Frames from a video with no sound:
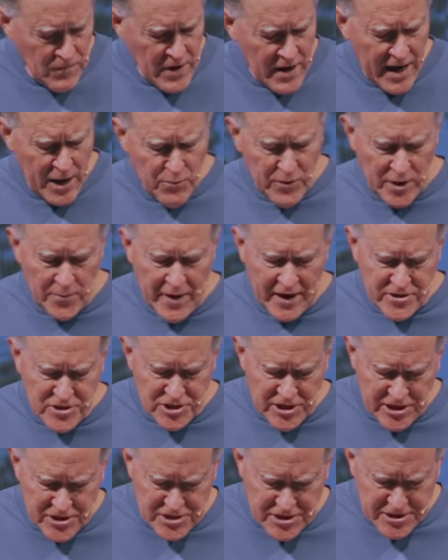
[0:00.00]
I read about
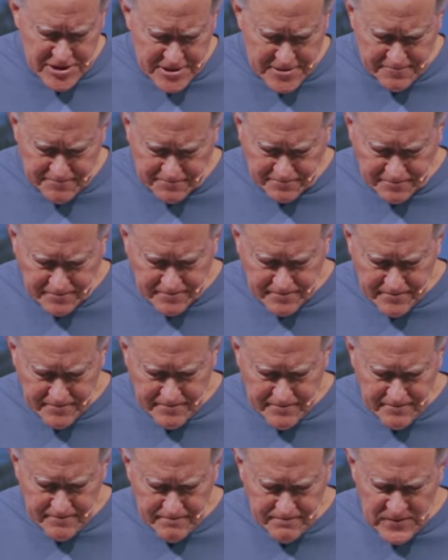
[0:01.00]
Jesus,
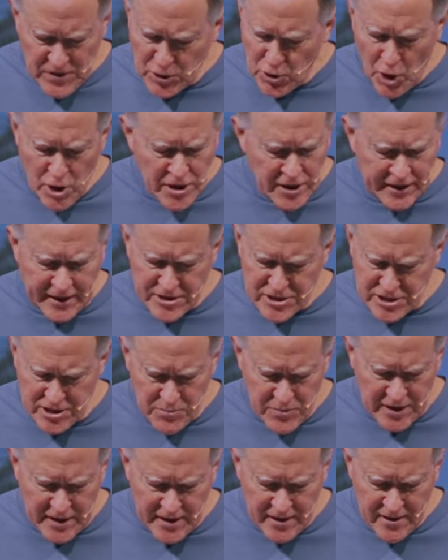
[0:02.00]
Garden of
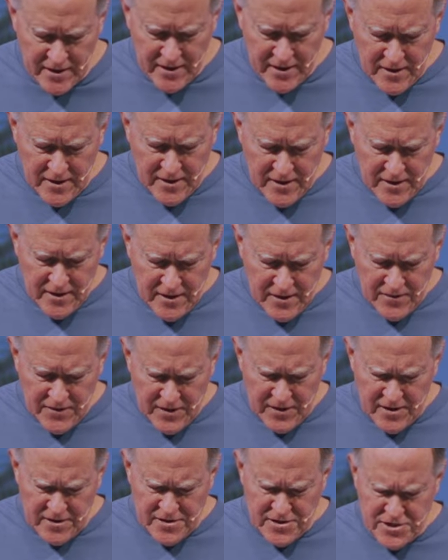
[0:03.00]
Gethsemane,
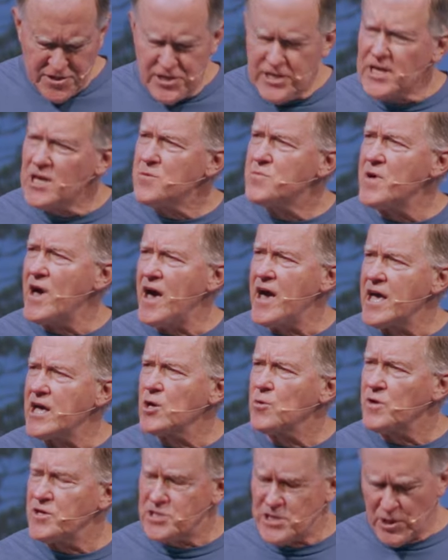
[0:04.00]
the deep
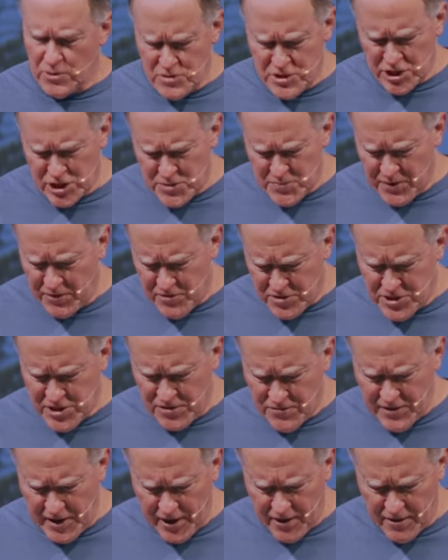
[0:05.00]
anguish he was experiencing
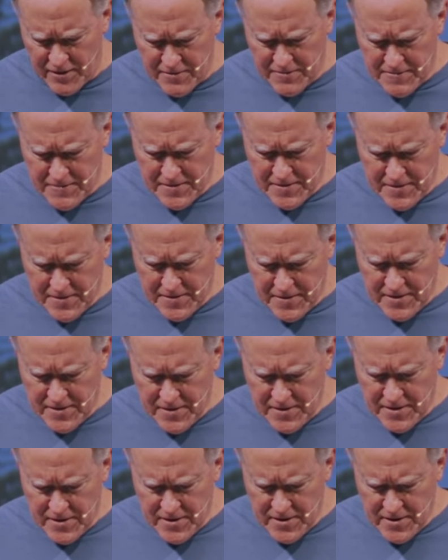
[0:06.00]
there.
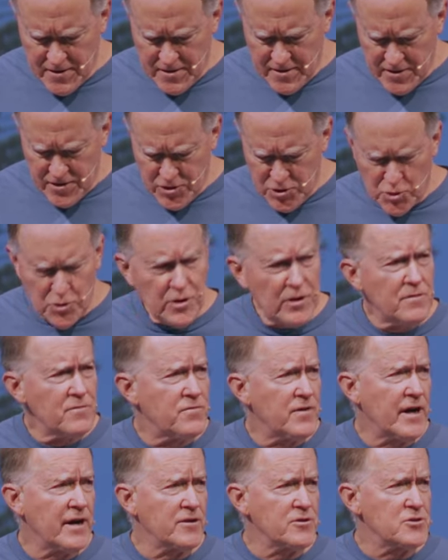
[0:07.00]
You couldn't find